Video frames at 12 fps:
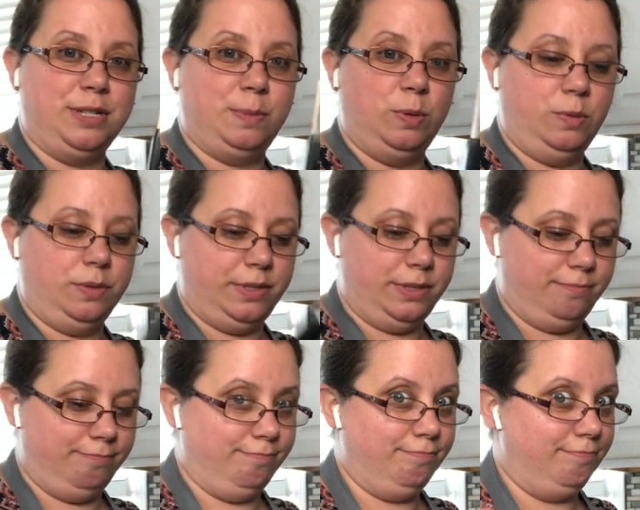spoons,
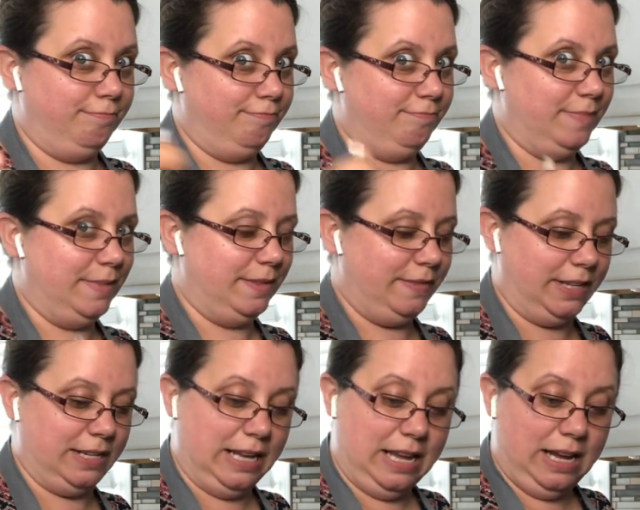
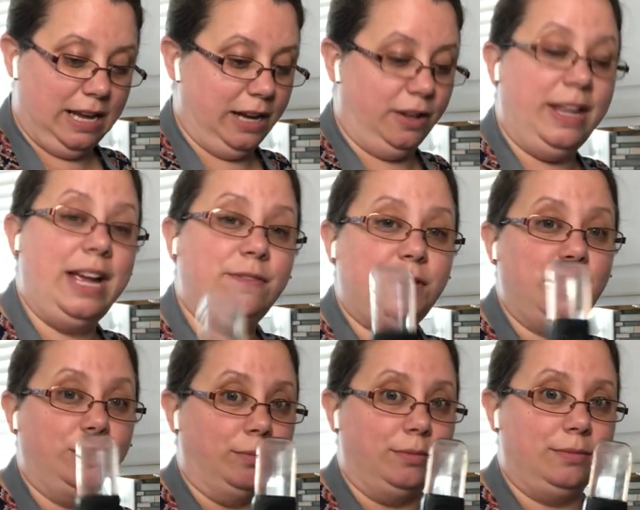and I only have
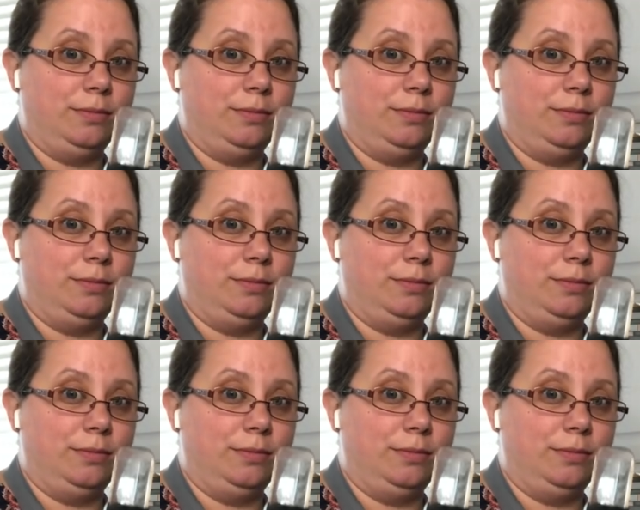2,